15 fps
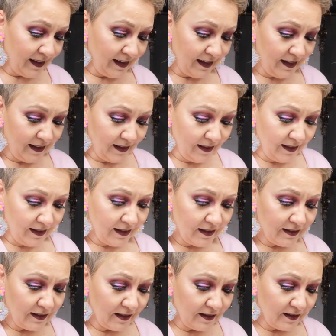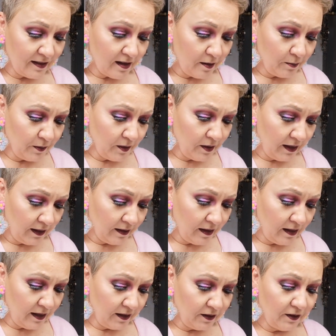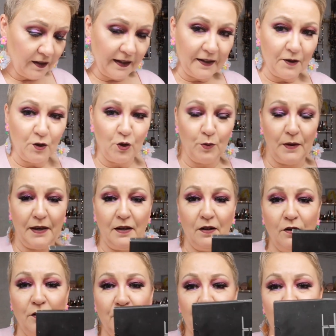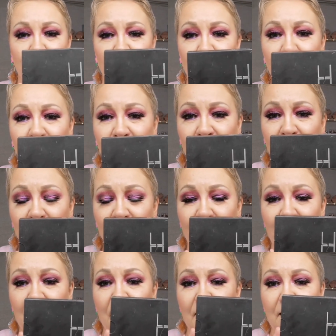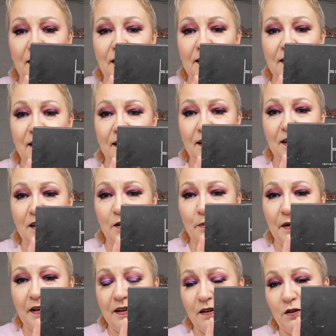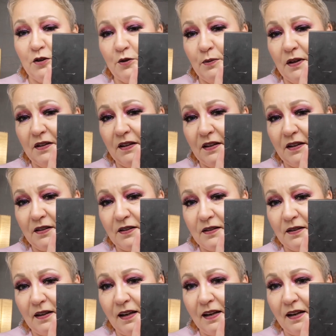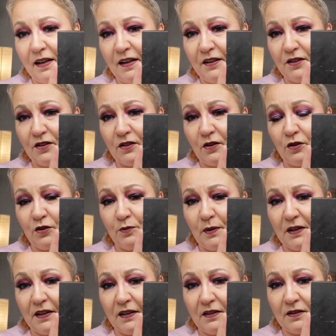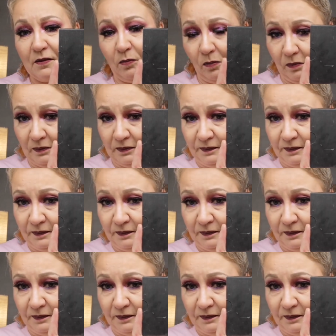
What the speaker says: And this is something that is dear to my heart. Linda Hallberg Cosmetics, LH Cosmetics.